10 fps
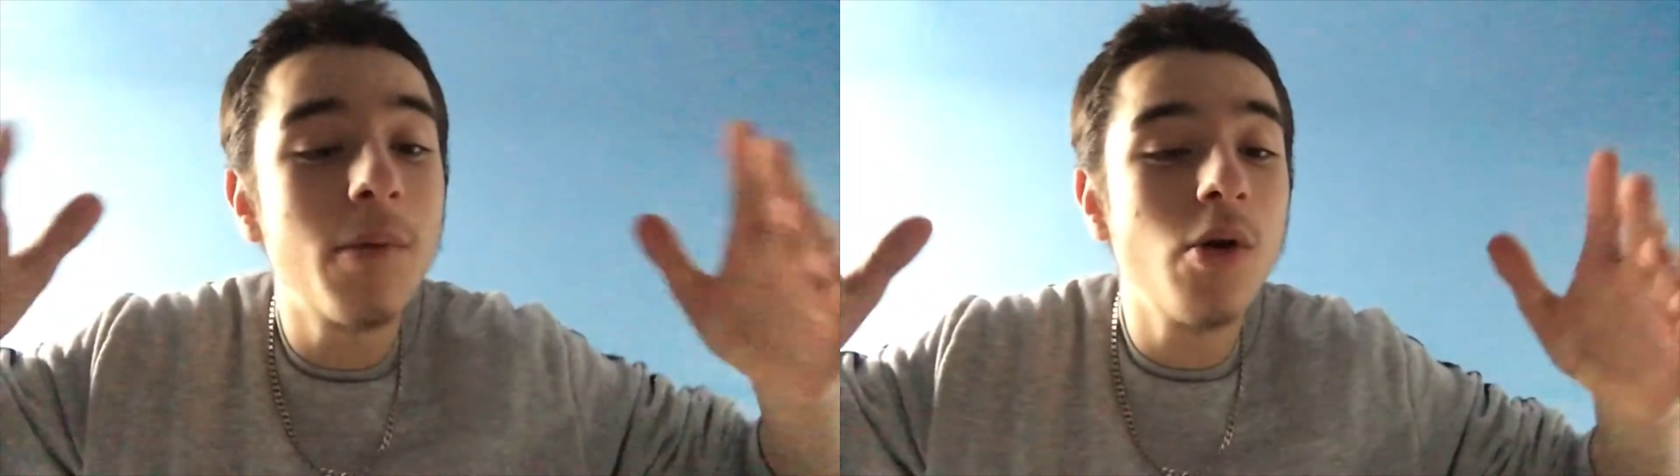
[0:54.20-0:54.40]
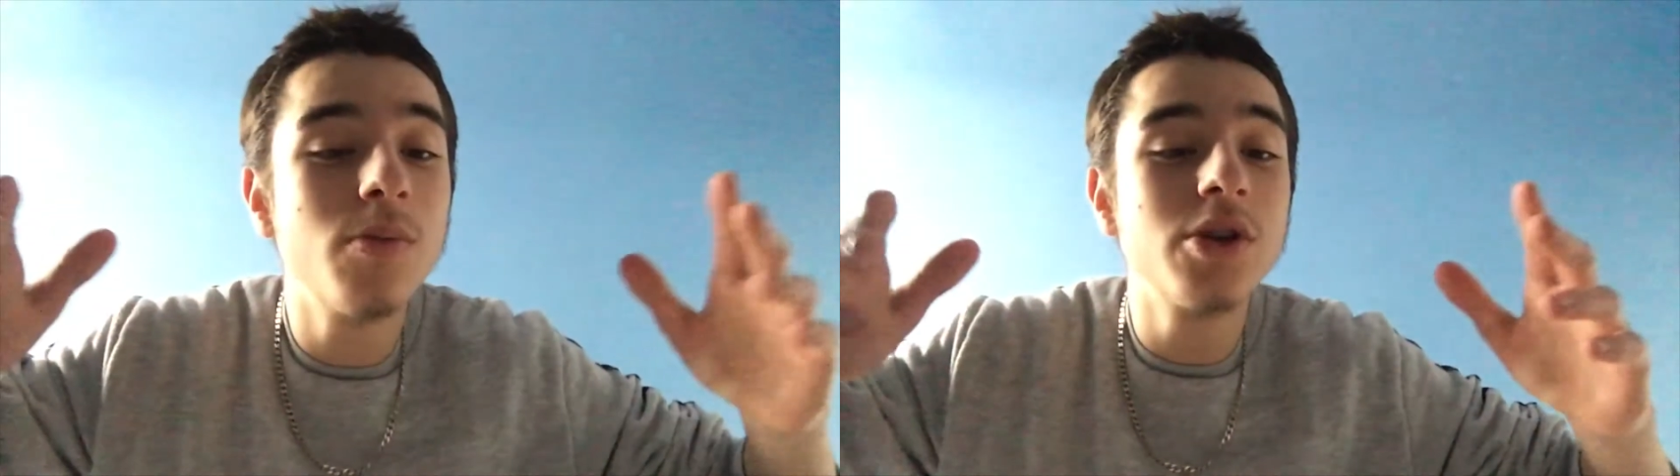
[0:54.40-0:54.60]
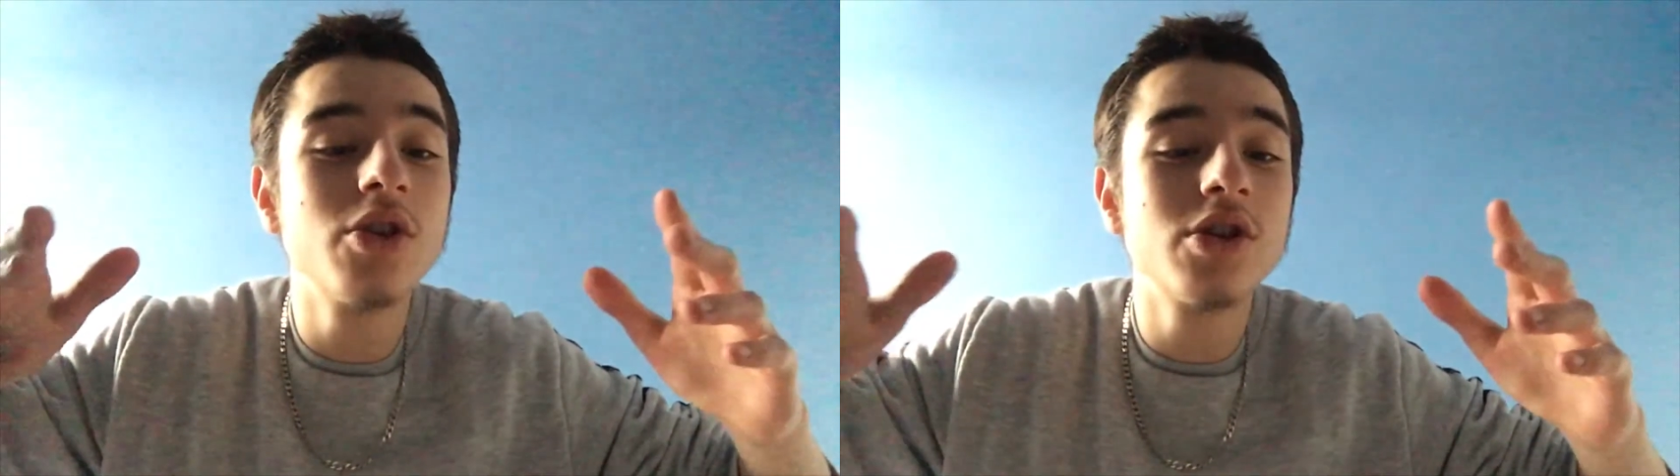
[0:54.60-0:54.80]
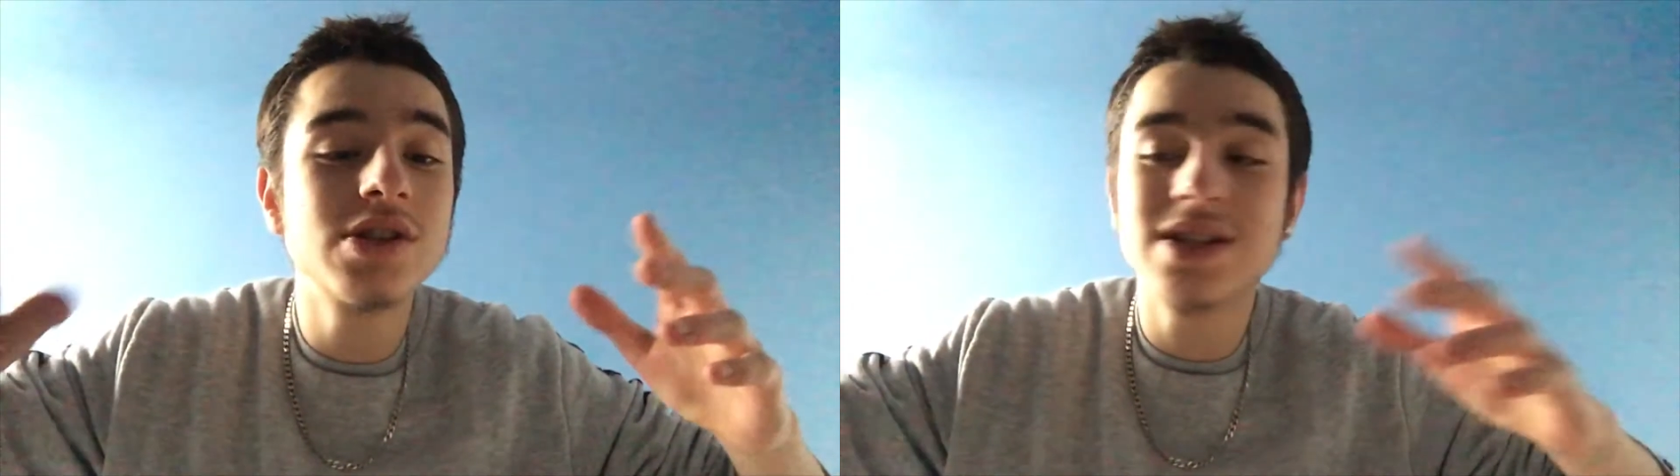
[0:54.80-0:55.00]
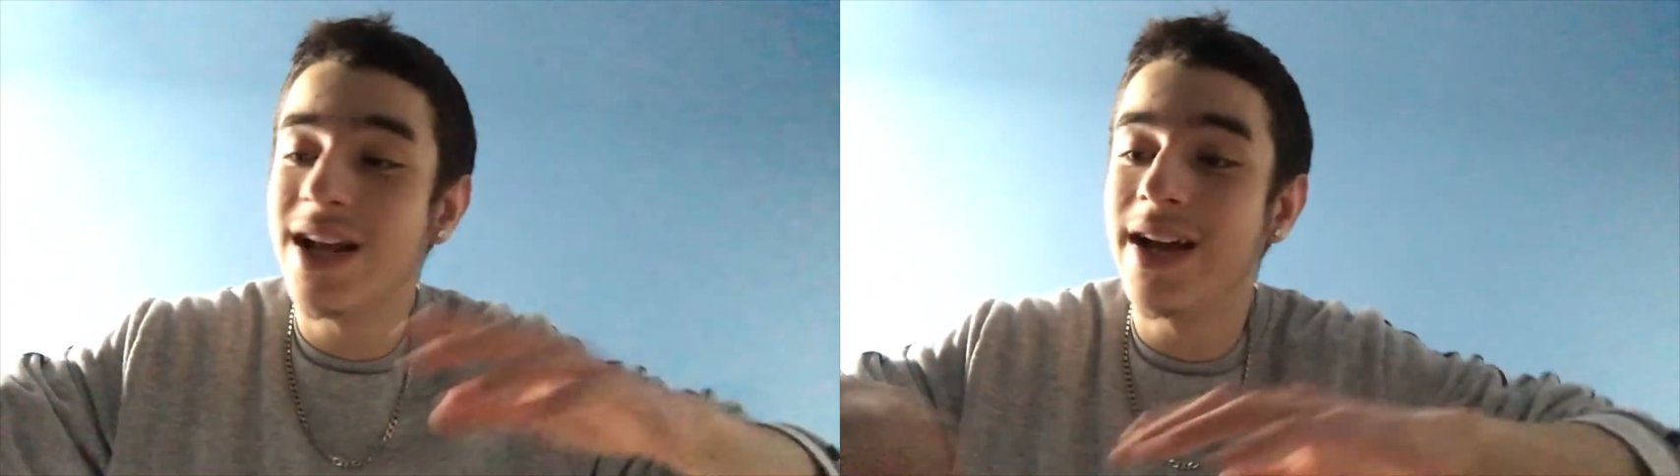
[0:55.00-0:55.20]
moment, you're
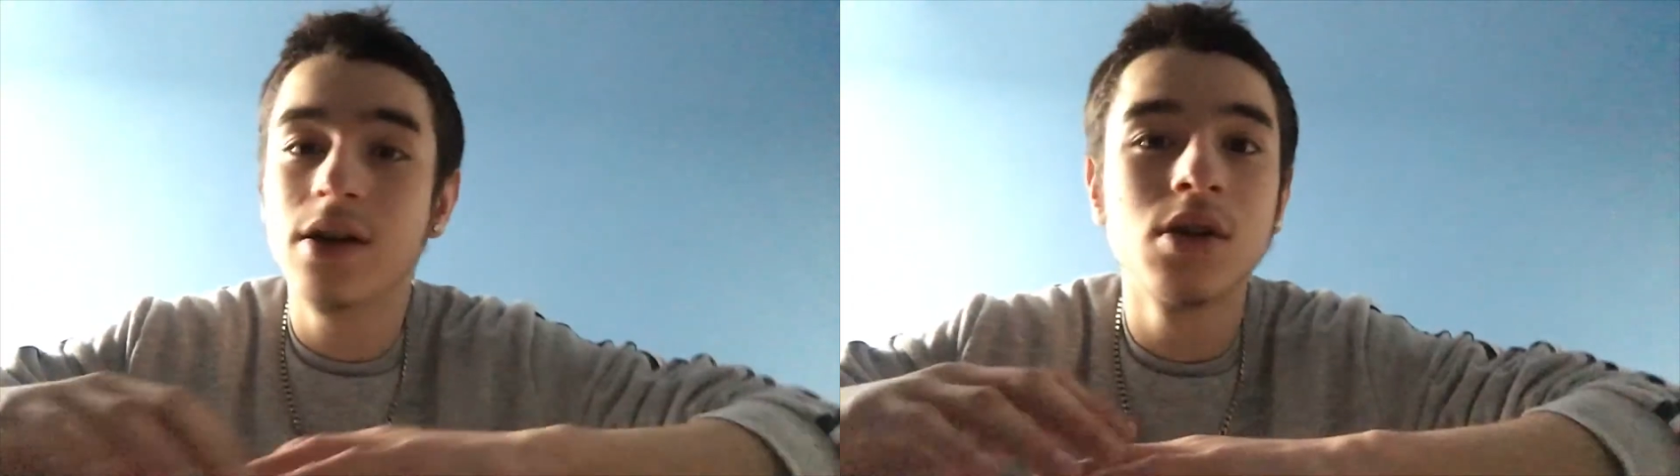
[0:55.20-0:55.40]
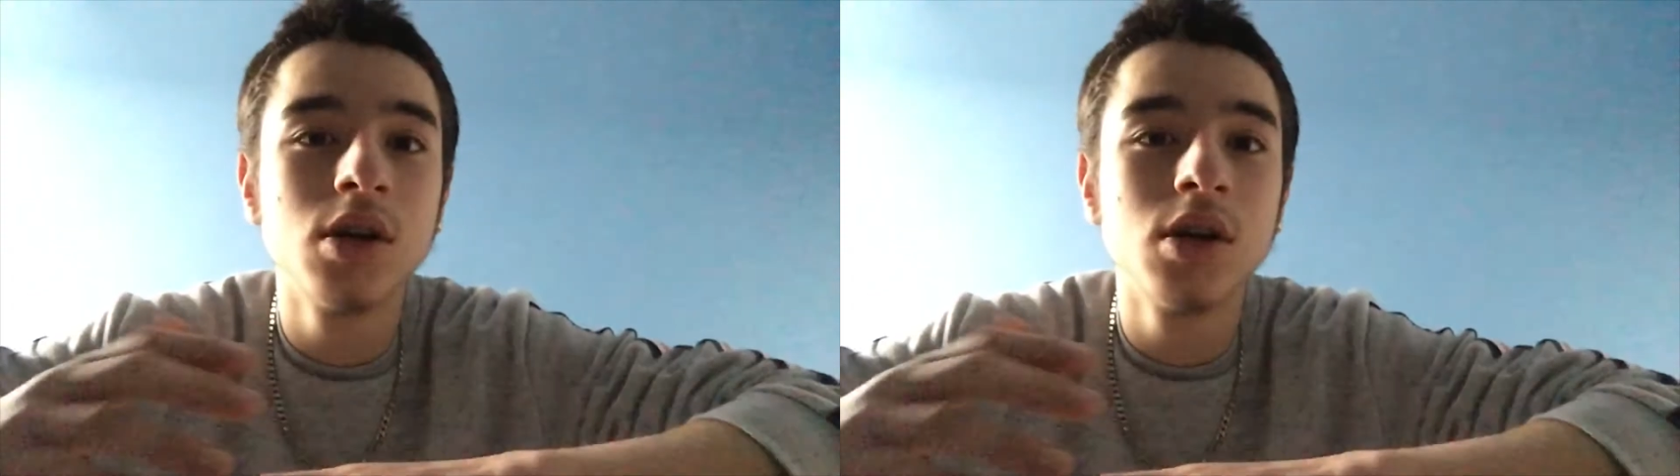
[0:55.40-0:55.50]
just like,